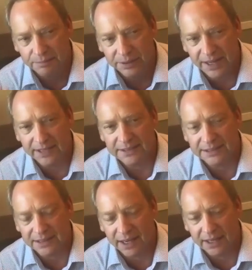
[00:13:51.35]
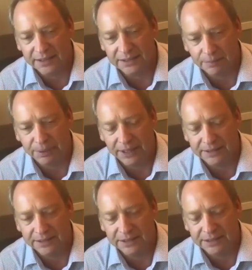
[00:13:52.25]
plan design is
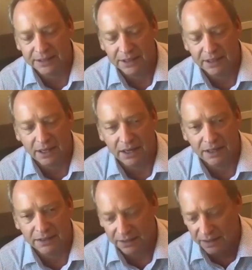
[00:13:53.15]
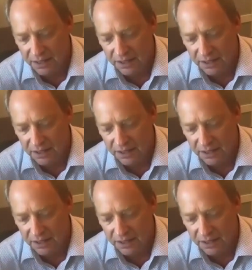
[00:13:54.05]
dependent on